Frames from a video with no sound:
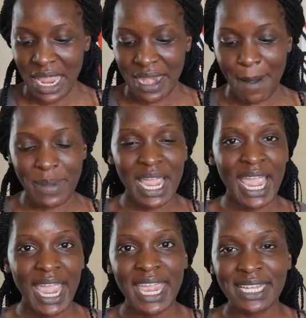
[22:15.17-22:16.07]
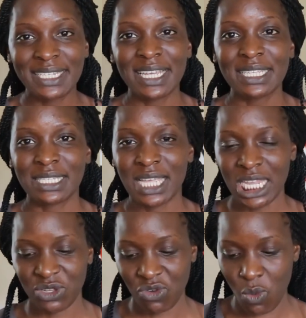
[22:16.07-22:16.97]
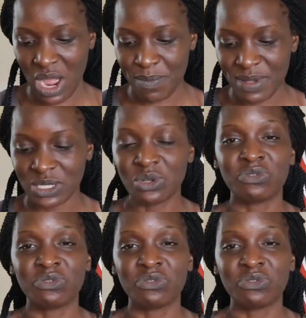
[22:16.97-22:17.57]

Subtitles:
Number 8, search for one-person